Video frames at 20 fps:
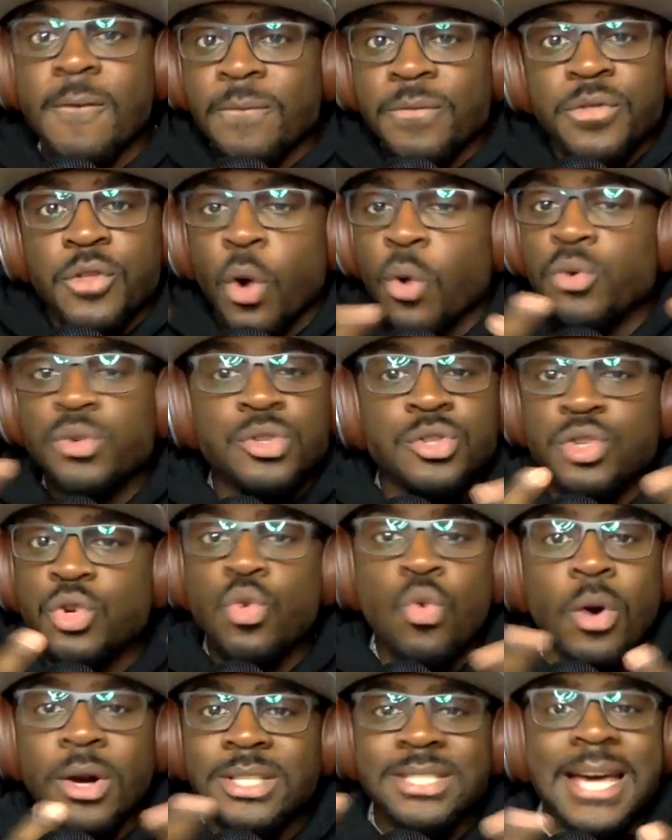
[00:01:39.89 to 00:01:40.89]
Those
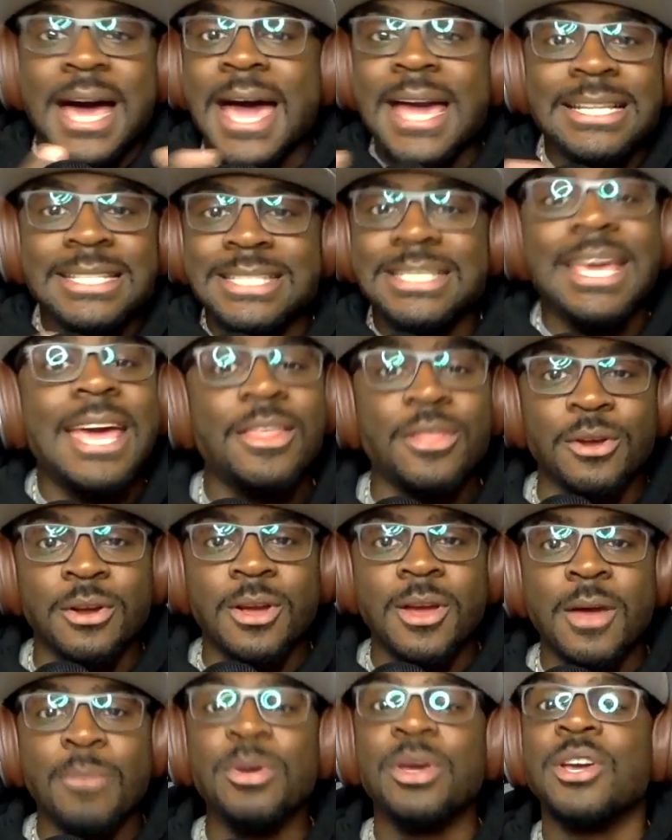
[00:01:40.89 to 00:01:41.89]
two are tied together
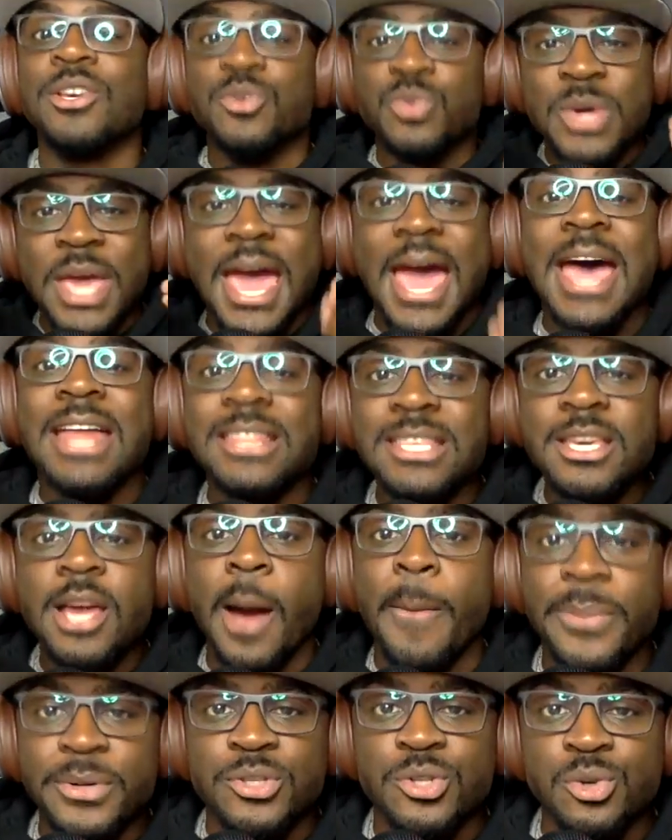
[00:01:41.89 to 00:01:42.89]
because we had the
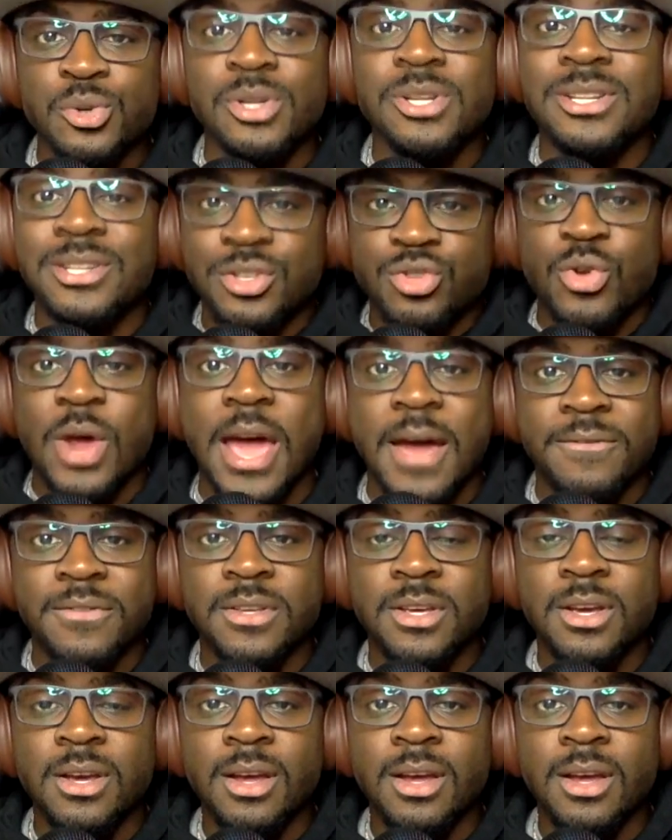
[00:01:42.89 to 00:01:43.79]
opportunity to draft